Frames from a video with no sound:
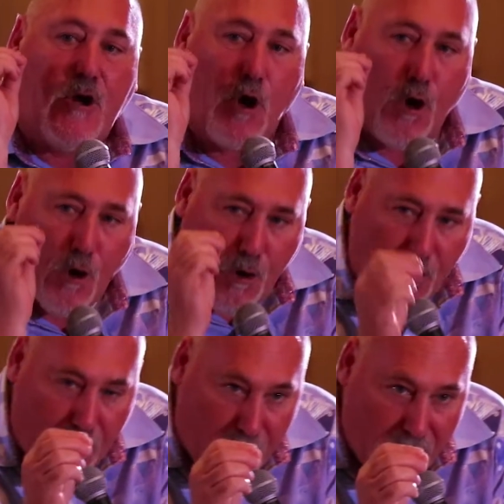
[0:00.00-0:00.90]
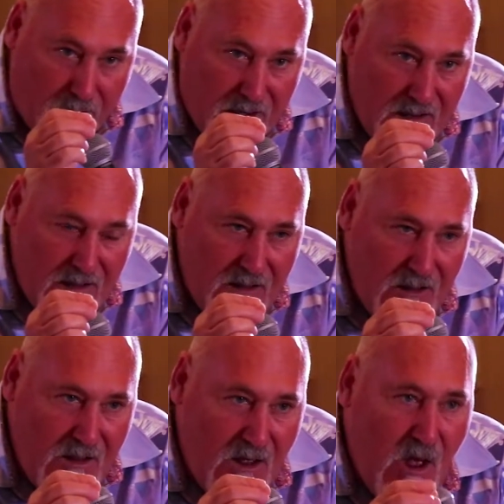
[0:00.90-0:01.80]
heard
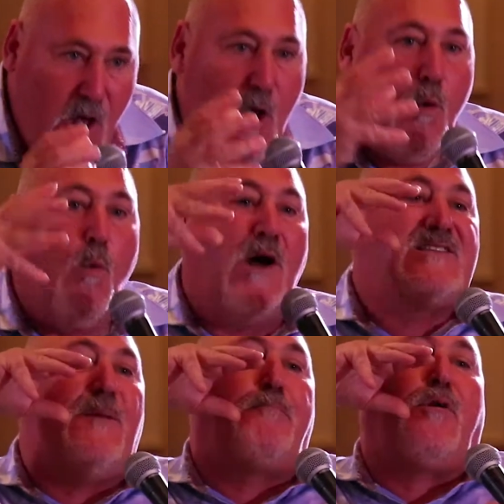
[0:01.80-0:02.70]
was a